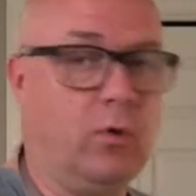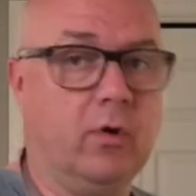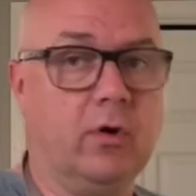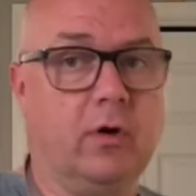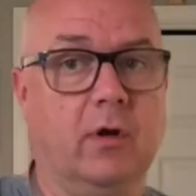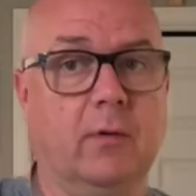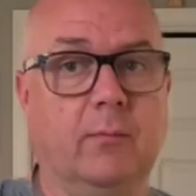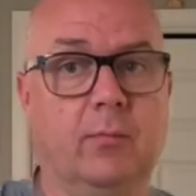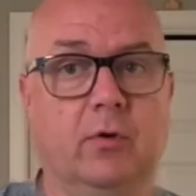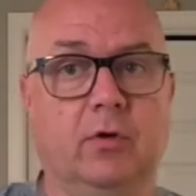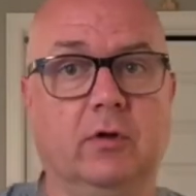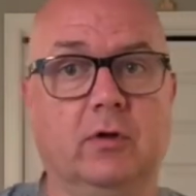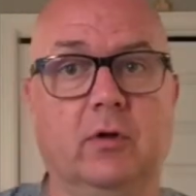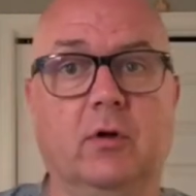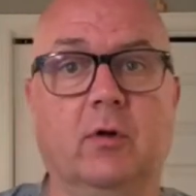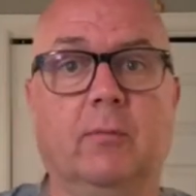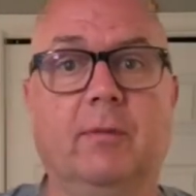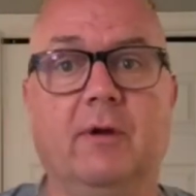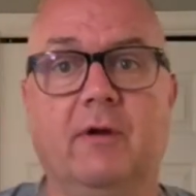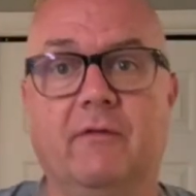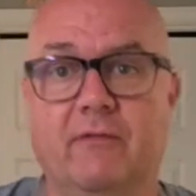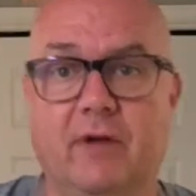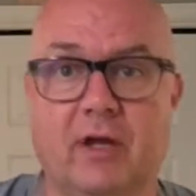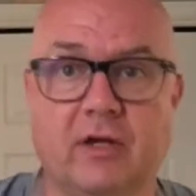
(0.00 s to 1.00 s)
going to put a little bit
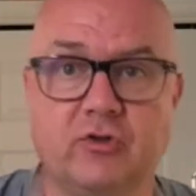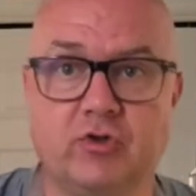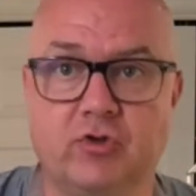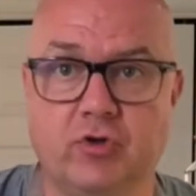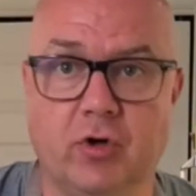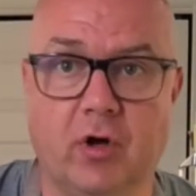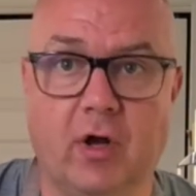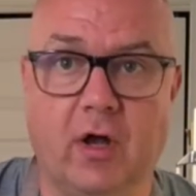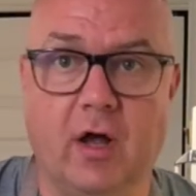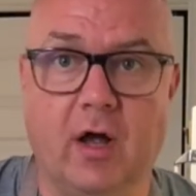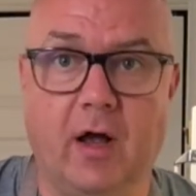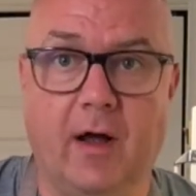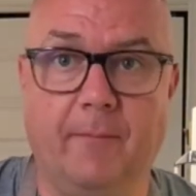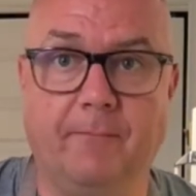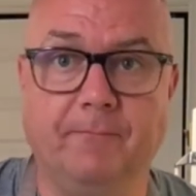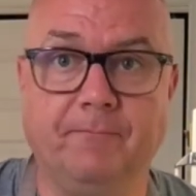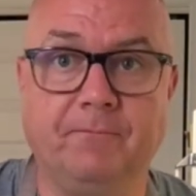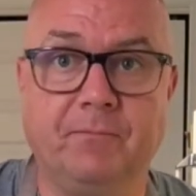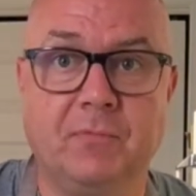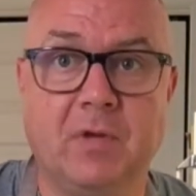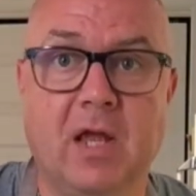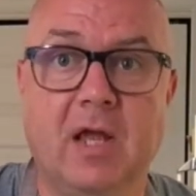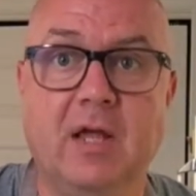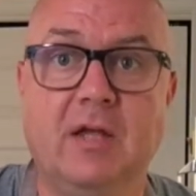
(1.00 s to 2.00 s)
of extra
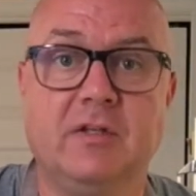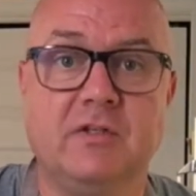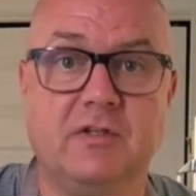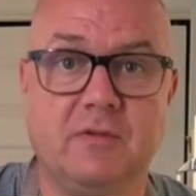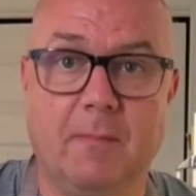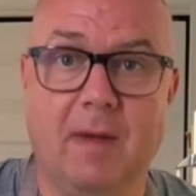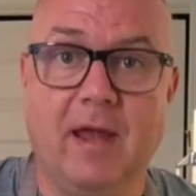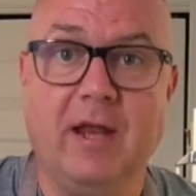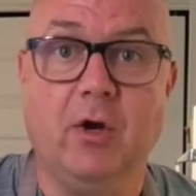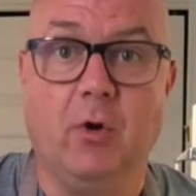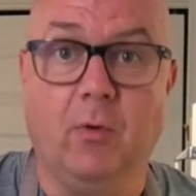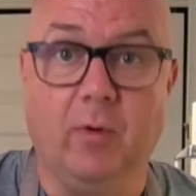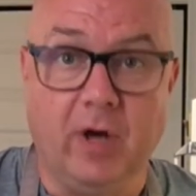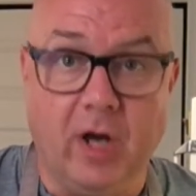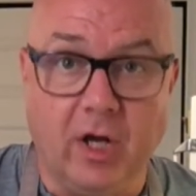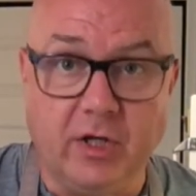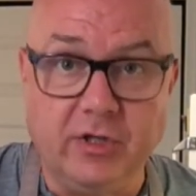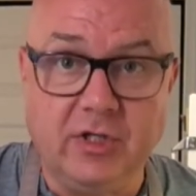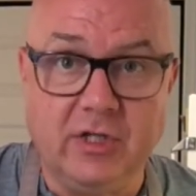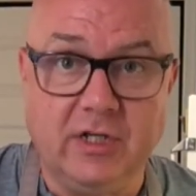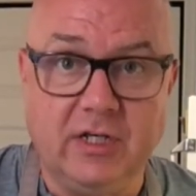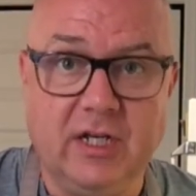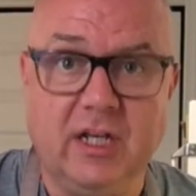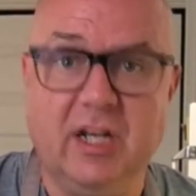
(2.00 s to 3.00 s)
tomato and
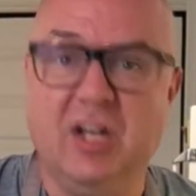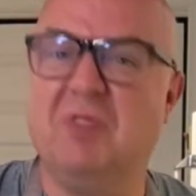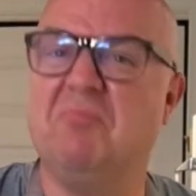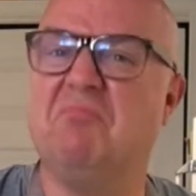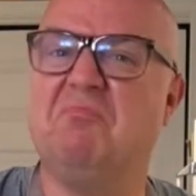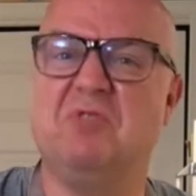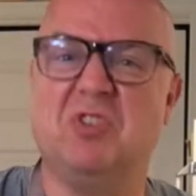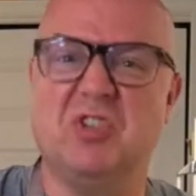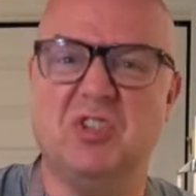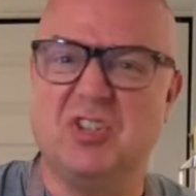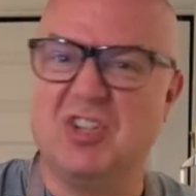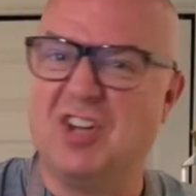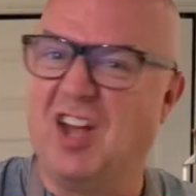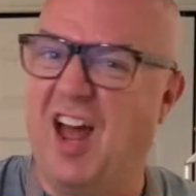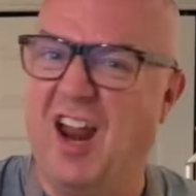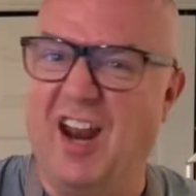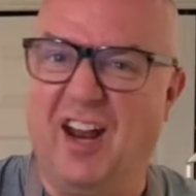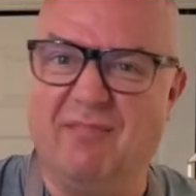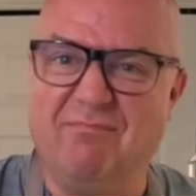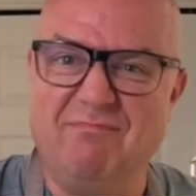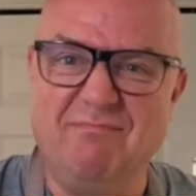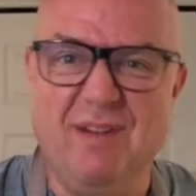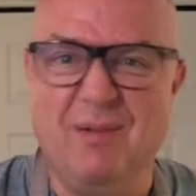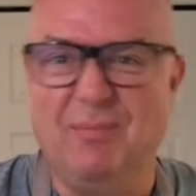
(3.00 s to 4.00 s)
onion in it, just kind
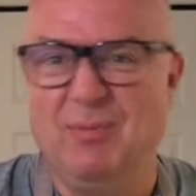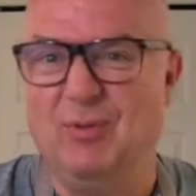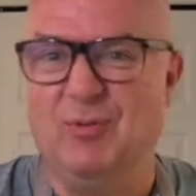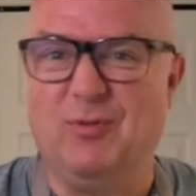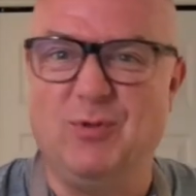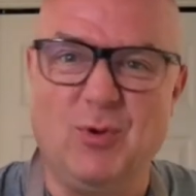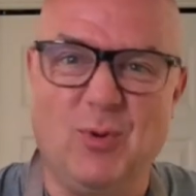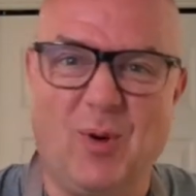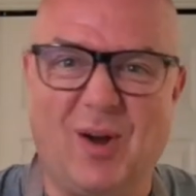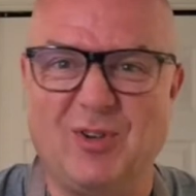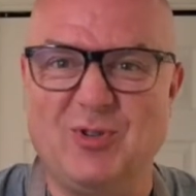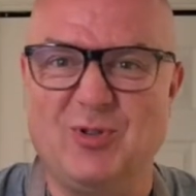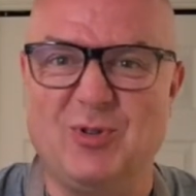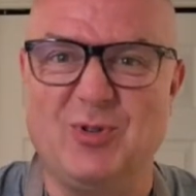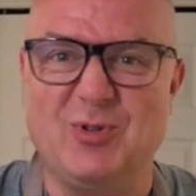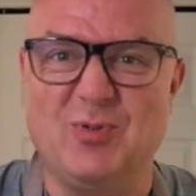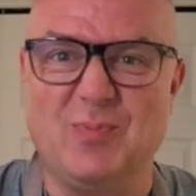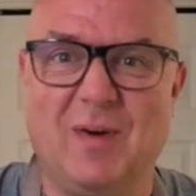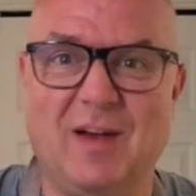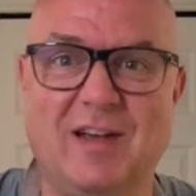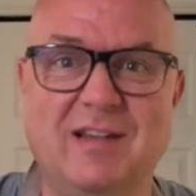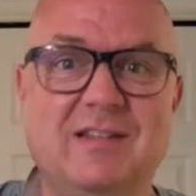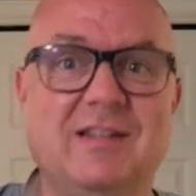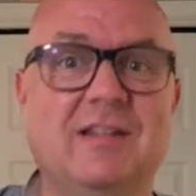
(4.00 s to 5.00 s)
of maybe a few extra
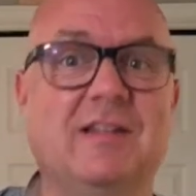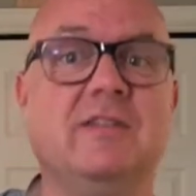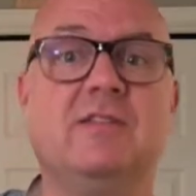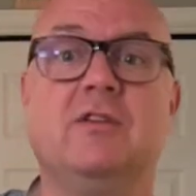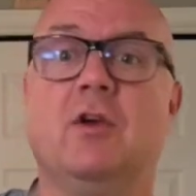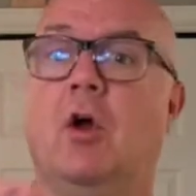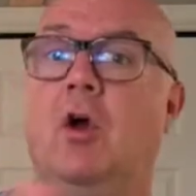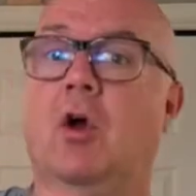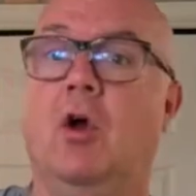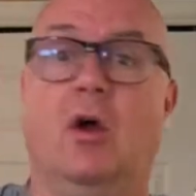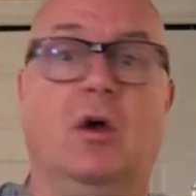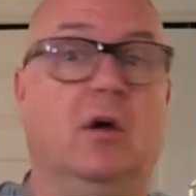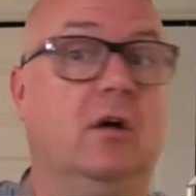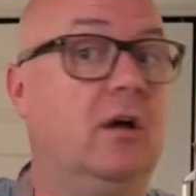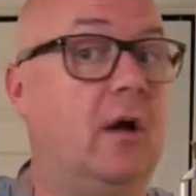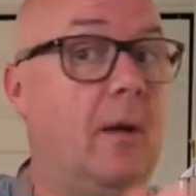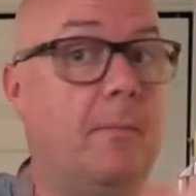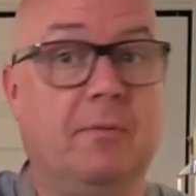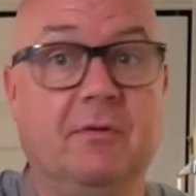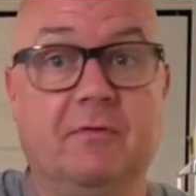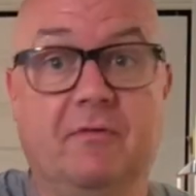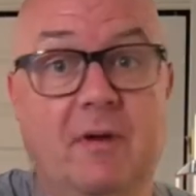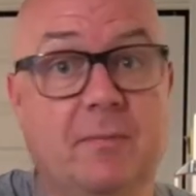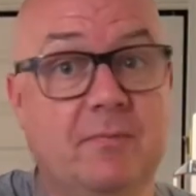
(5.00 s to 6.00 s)
spices. A
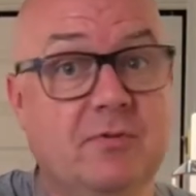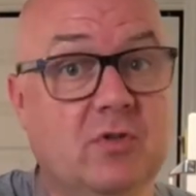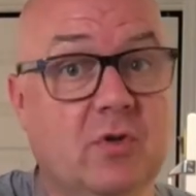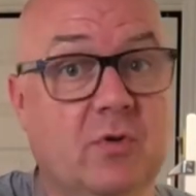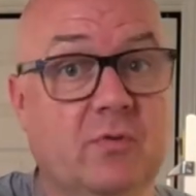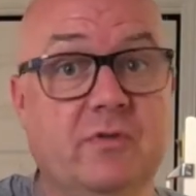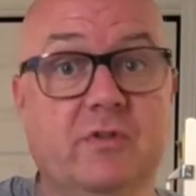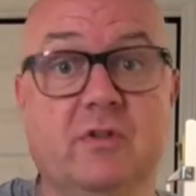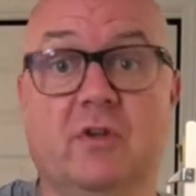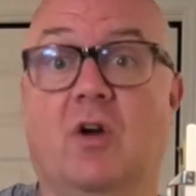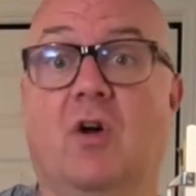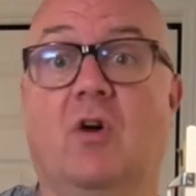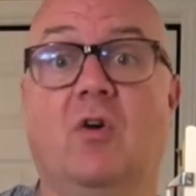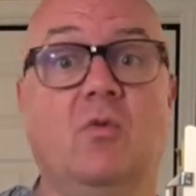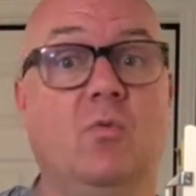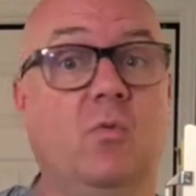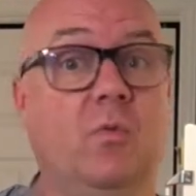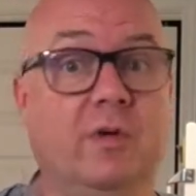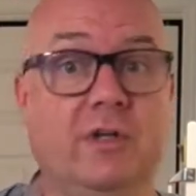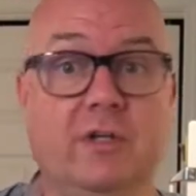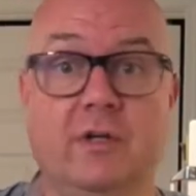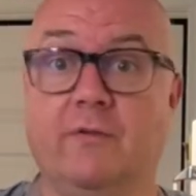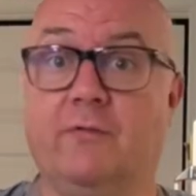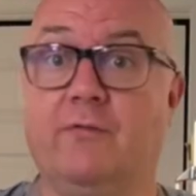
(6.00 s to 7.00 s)
couple of episodes ago we
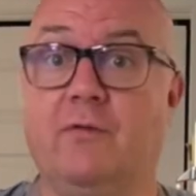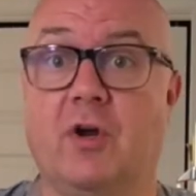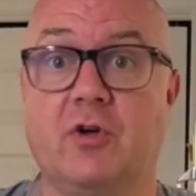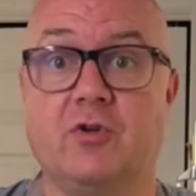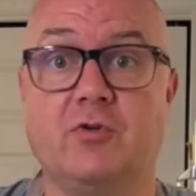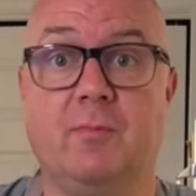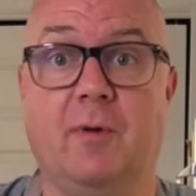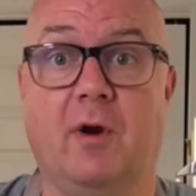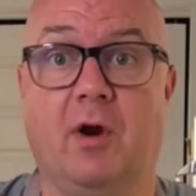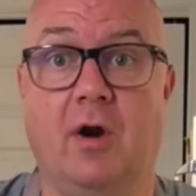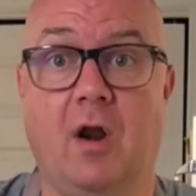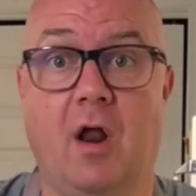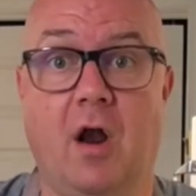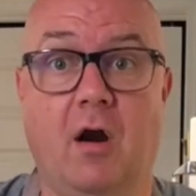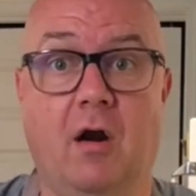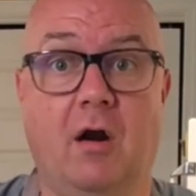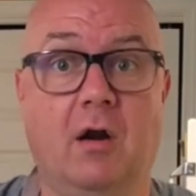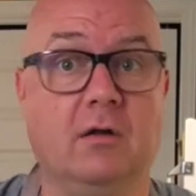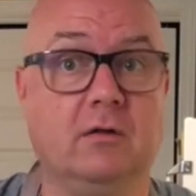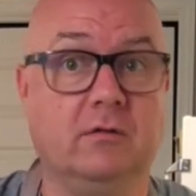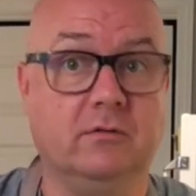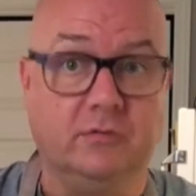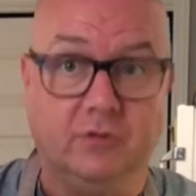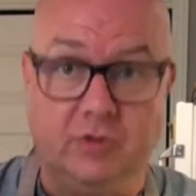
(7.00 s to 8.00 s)
did fresh marinara.
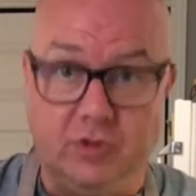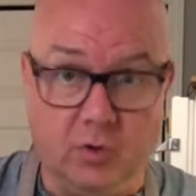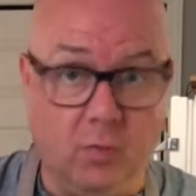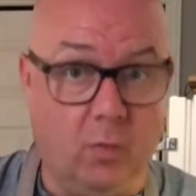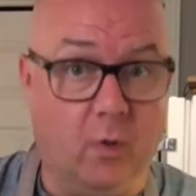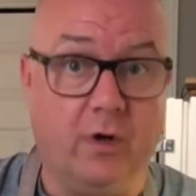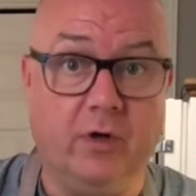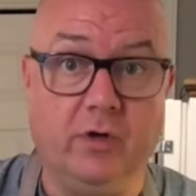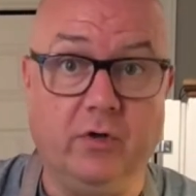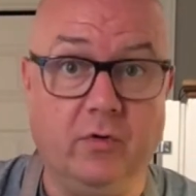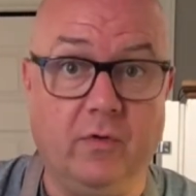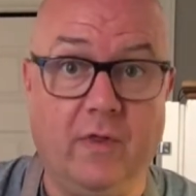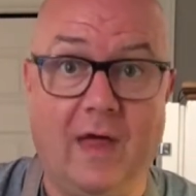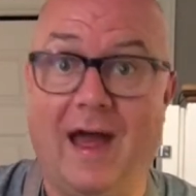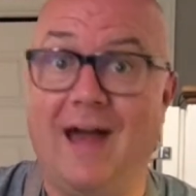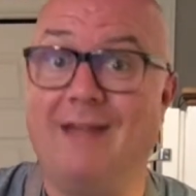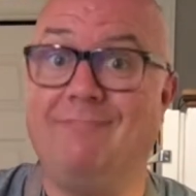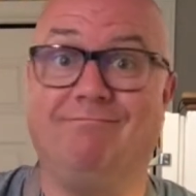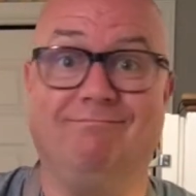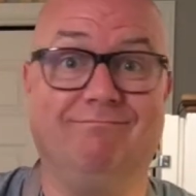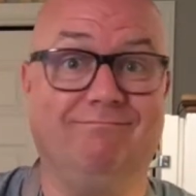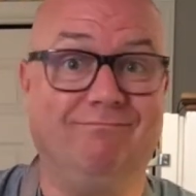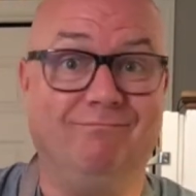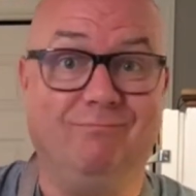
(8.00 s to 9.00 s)
You want to do that?
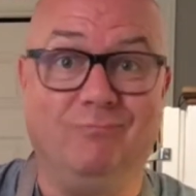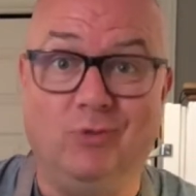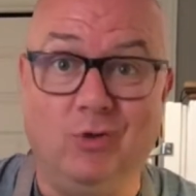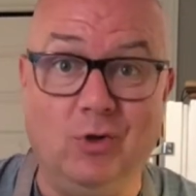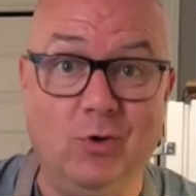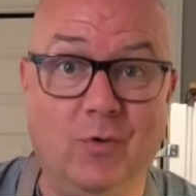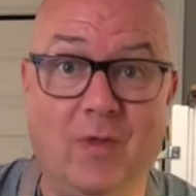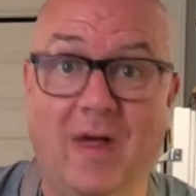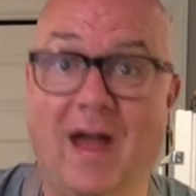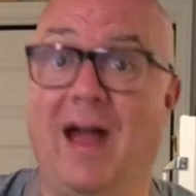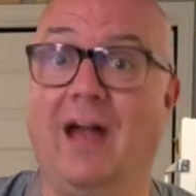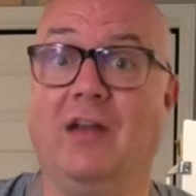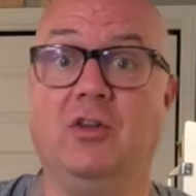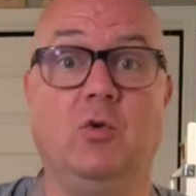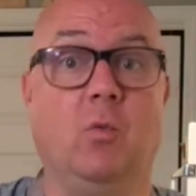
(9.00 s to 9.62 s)
Do that. You